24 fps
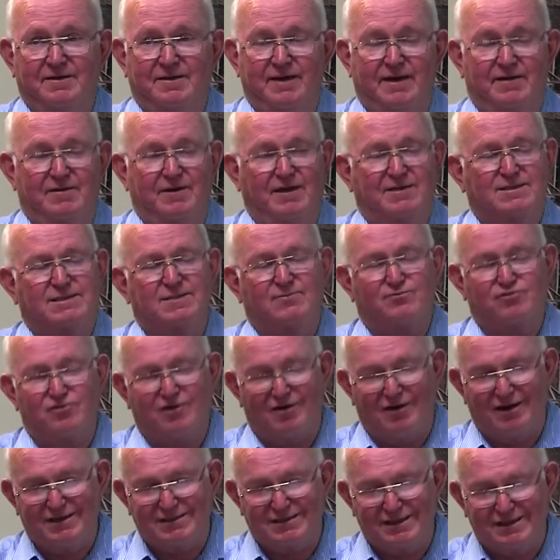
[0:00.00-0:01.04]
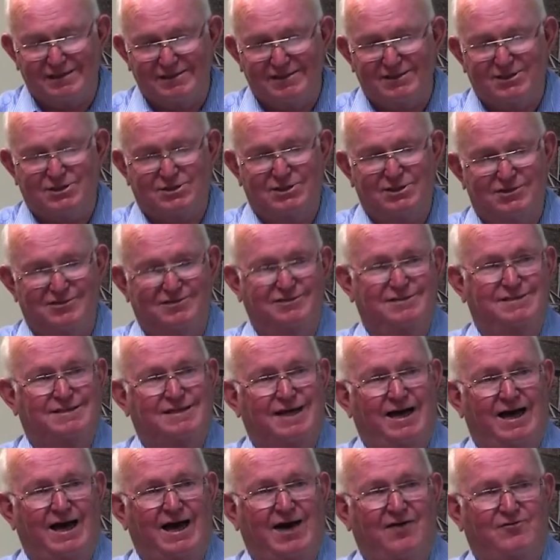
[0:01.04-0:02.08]
now, not surprising, the
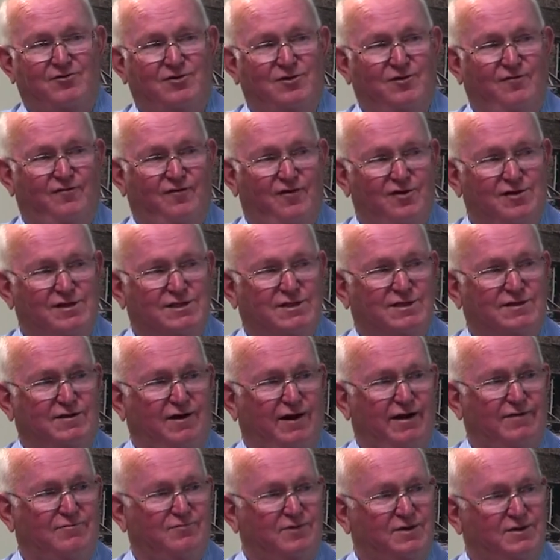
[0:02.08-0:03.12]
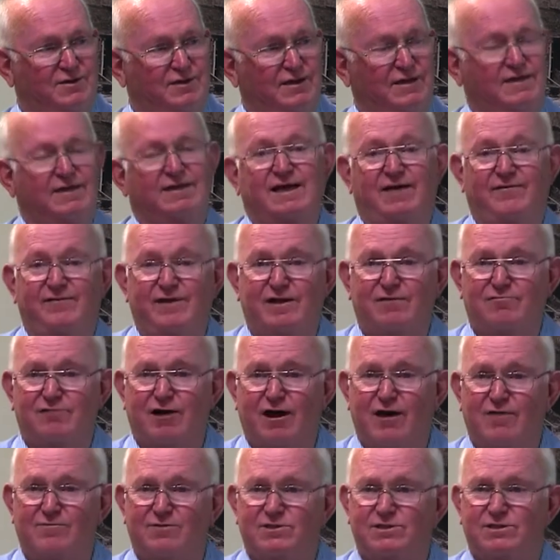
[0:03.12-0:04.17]
students, after the first night with the lovely
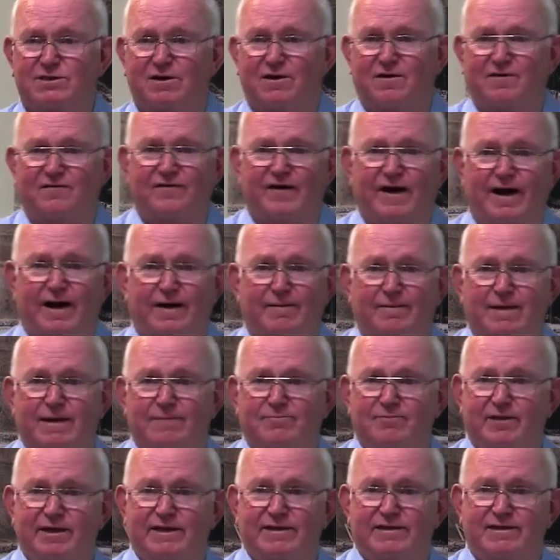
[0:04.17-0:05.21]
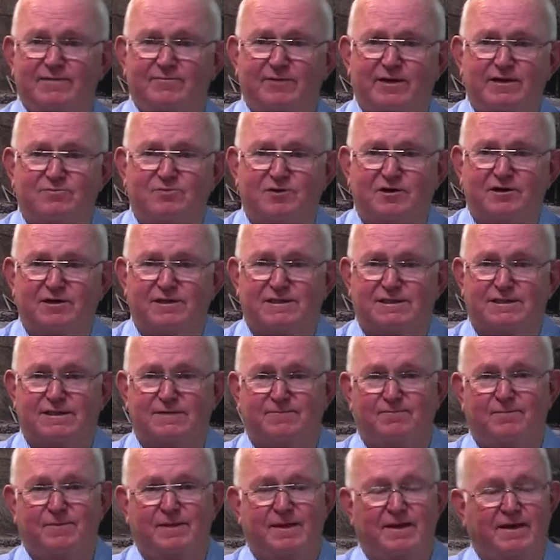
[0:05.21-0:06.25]
aromas of uh, meat and the meatworks,
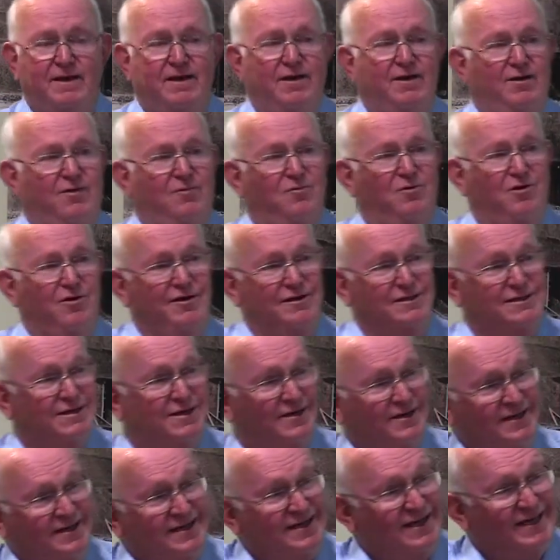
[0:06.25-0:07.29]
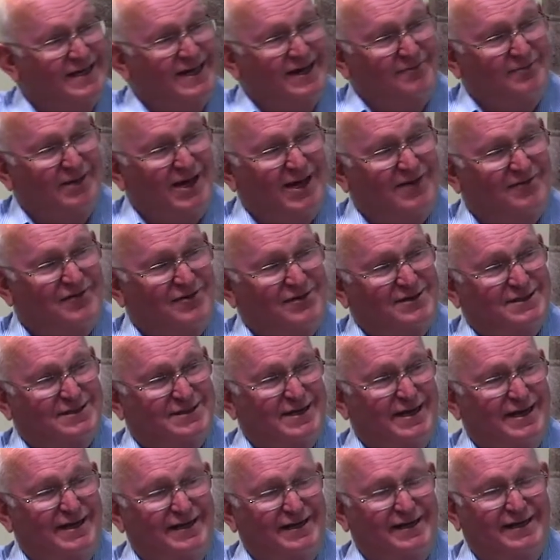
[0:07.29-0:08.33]
weren't keen to come back for the
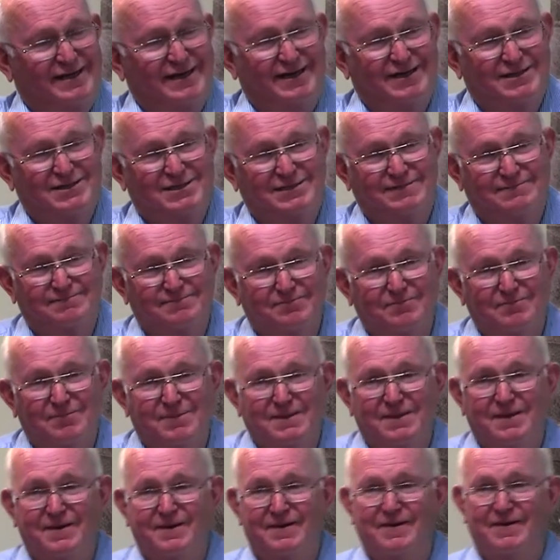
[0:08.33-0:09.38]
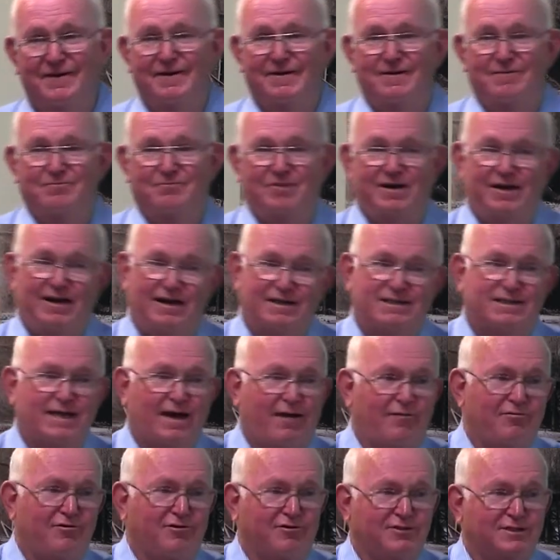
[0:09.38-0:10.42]
second occasion. But as they
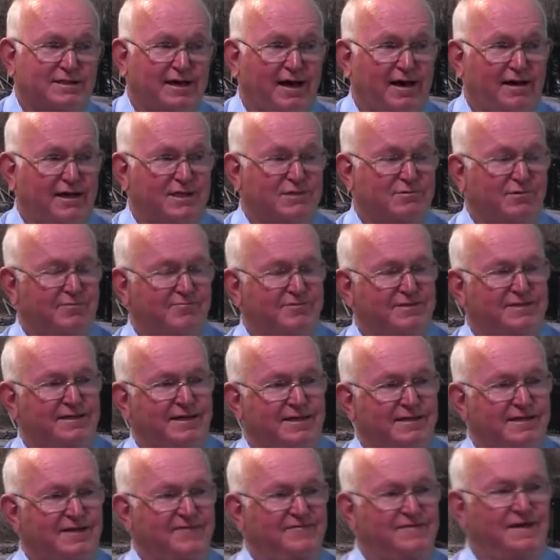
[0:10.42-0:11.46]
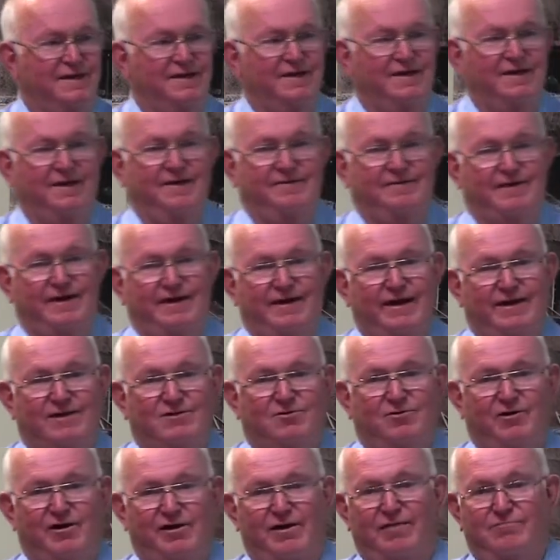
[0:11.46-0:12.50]
were all sales representatives, they
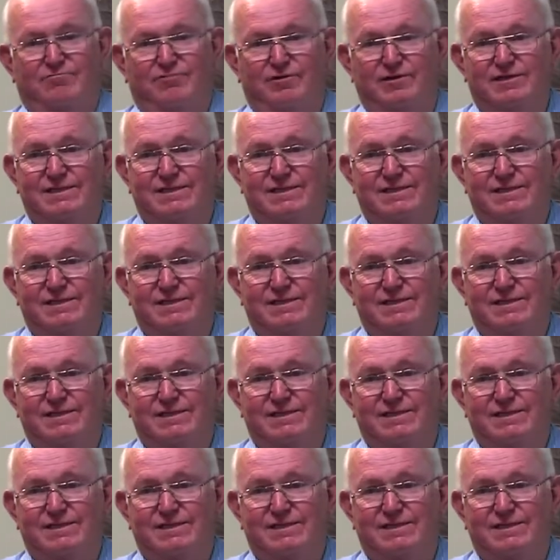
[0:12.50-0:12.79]
had quite a